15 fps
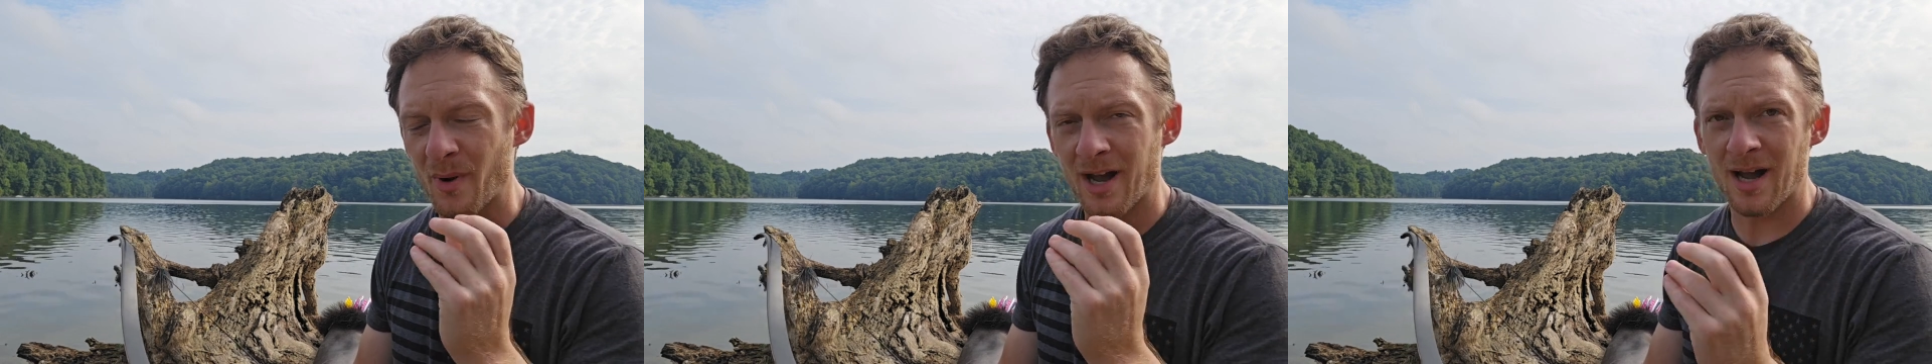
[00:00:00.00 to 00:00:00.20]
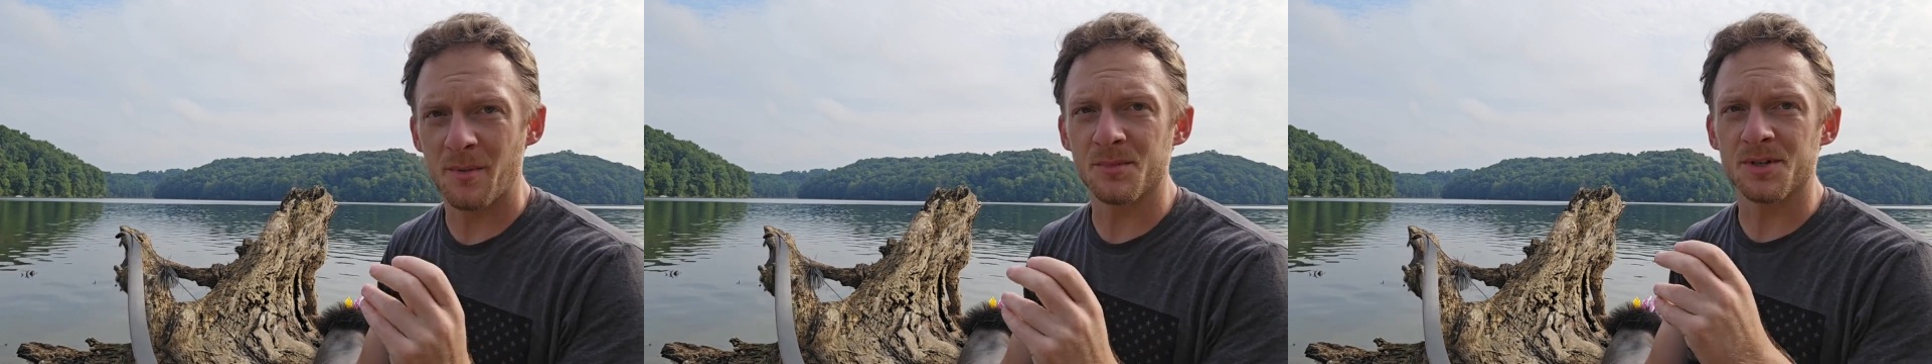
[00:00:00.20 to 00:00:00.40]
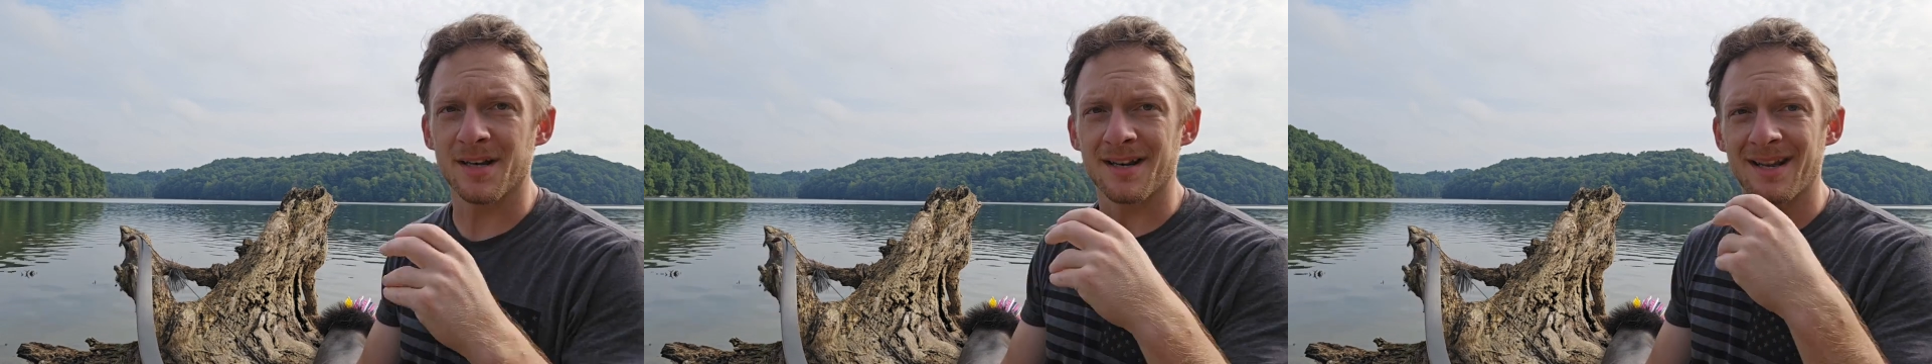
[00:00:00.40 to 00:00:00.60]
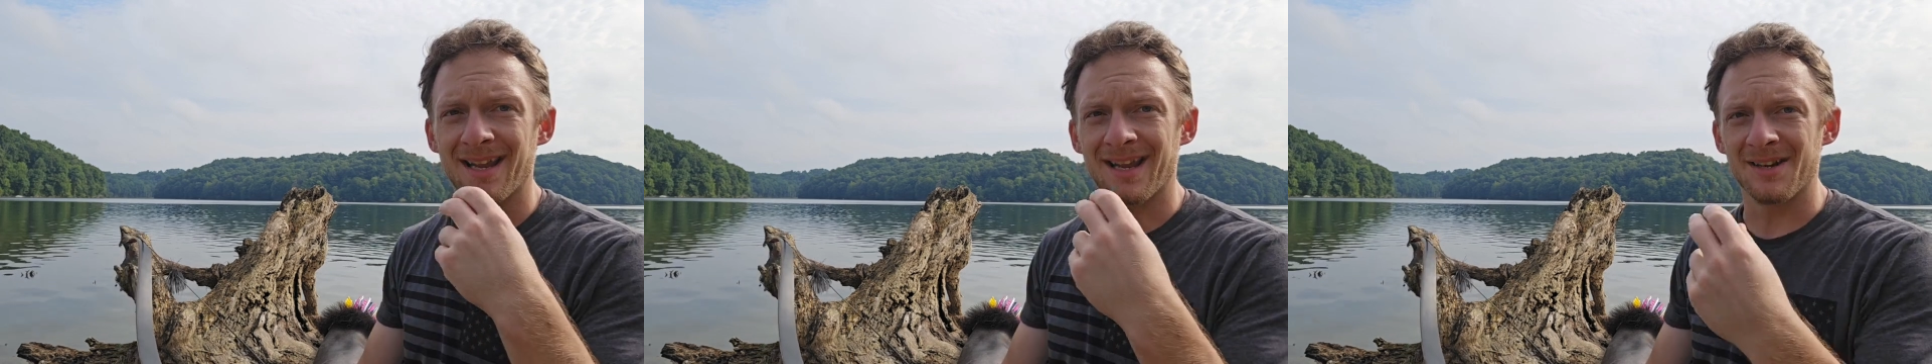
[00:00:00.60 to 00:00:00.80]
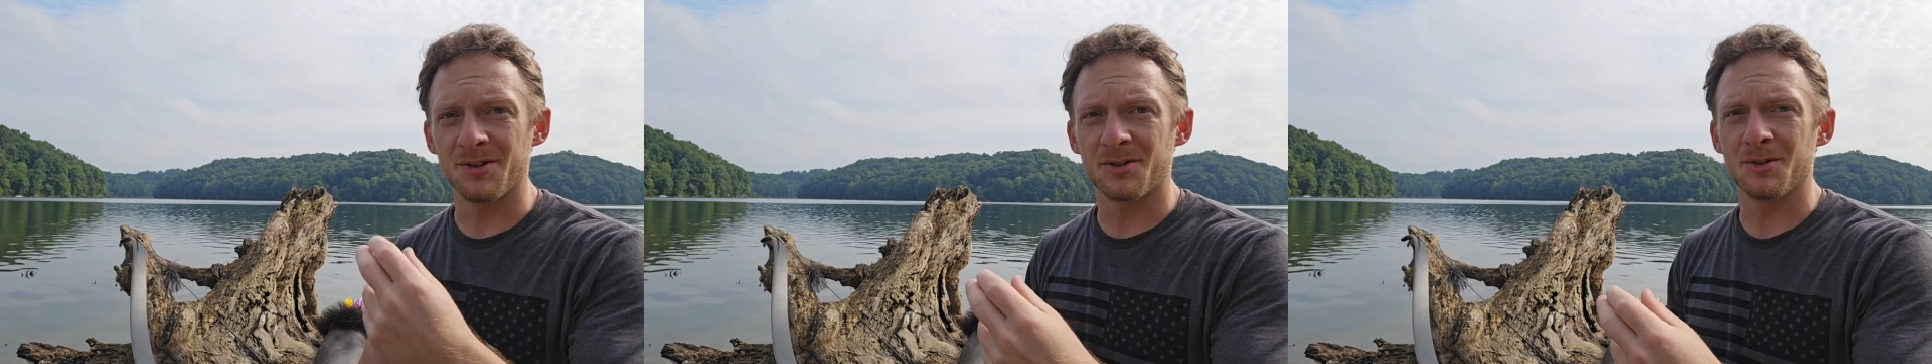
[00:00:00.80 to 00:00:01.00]
object
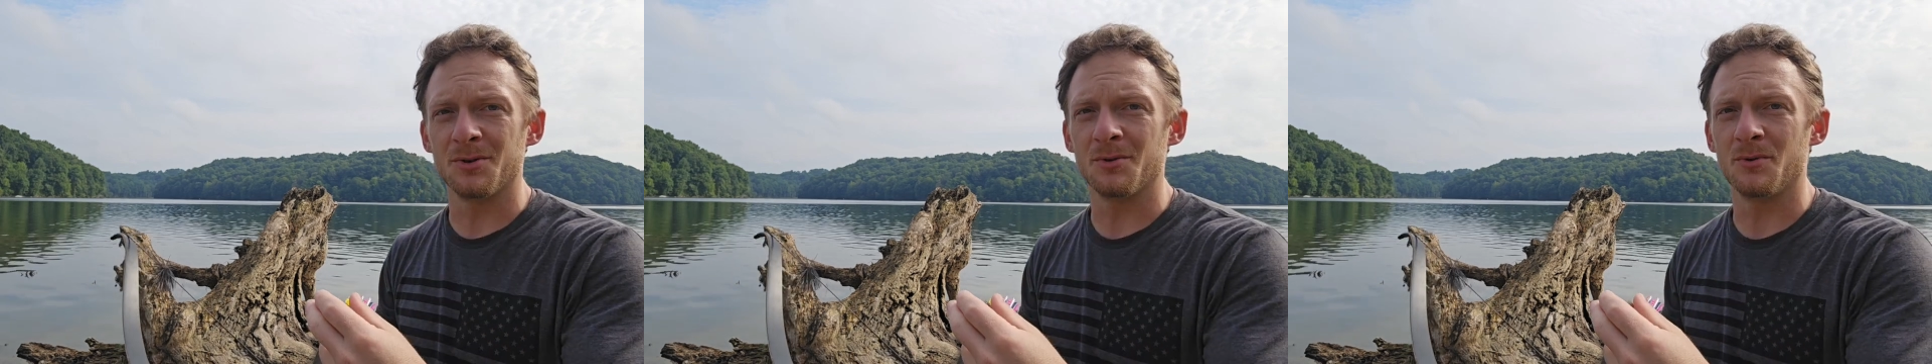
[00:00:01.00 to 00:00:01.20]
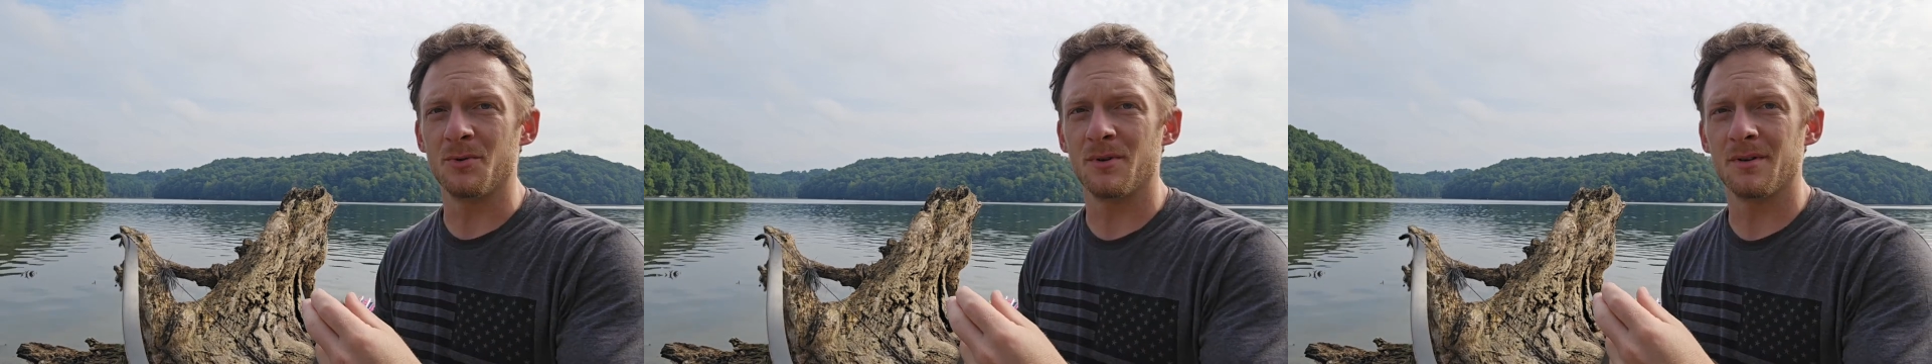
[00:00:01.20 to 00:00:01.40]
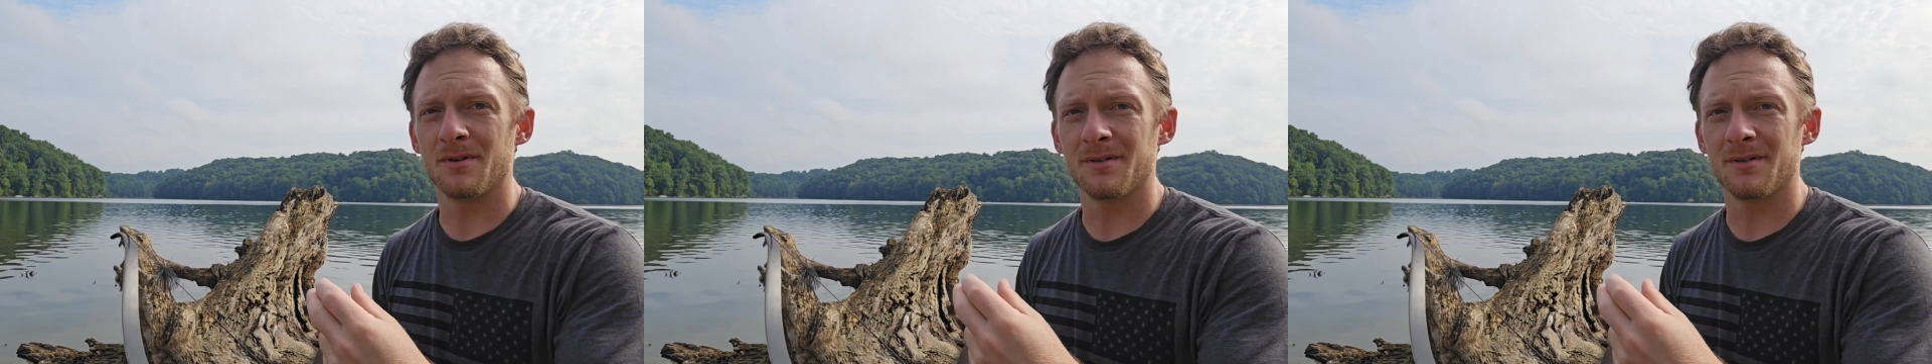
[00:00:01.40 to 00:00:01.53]
into